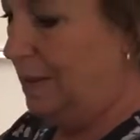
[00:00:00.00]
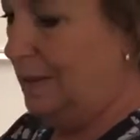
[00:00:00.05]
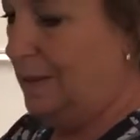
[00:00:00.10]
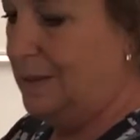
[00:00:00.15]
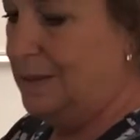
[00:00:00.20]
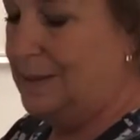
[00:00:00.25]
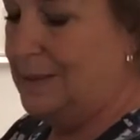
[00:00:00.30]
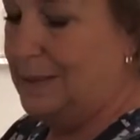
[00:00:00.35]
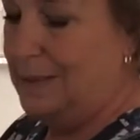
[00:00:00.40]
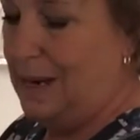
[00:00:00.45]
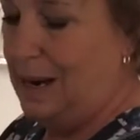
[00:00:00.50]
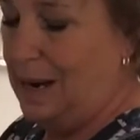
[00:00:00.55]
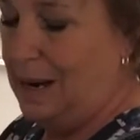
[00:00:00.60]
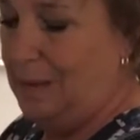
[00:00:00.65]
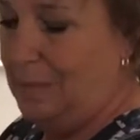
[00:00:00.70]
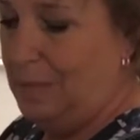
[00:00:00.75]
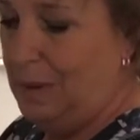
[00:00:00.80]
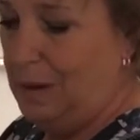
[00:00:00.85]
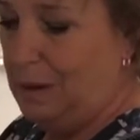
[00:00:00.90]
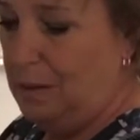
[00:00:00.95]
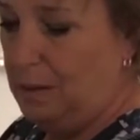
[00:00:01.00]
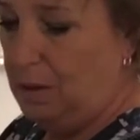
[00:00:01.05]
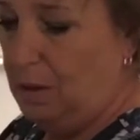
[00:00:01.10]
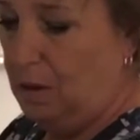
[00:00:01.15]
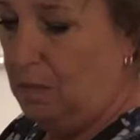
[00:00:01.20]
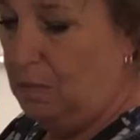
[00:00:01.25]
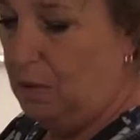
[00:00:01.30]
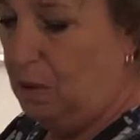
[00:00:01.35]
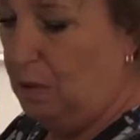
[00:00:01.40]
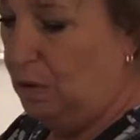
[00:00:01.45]
the same
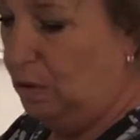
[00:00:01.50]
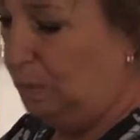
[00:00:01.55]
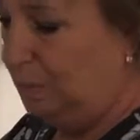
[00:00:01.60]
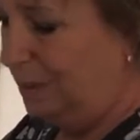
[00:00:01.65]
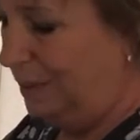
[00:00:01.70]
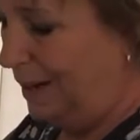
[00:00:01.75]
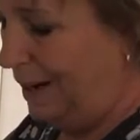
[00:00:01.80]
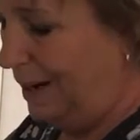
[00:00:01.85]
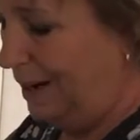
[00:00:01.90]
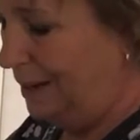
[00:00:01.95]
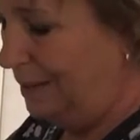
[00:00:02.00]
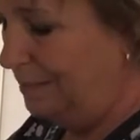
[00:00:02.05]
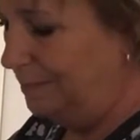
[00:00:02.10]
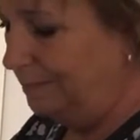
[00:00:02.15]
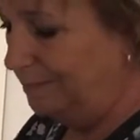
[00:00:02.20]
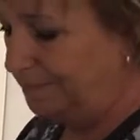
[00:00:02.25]
coronal plane.